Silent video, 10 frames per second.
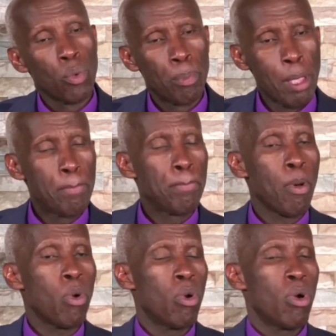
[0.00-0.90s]

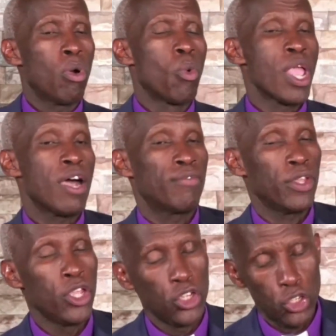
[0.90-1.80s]
people, we have
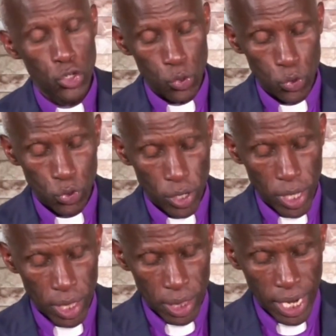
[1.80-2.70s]
issues
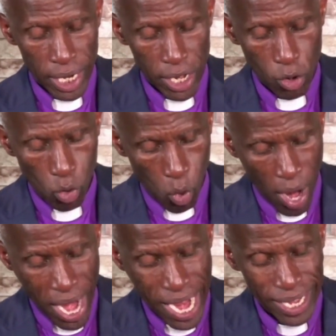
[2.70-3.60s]
that
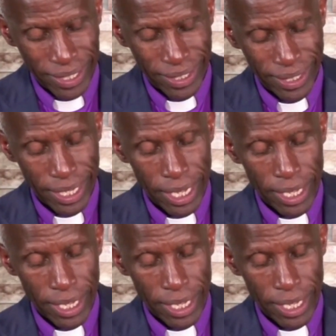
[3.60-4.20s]
requires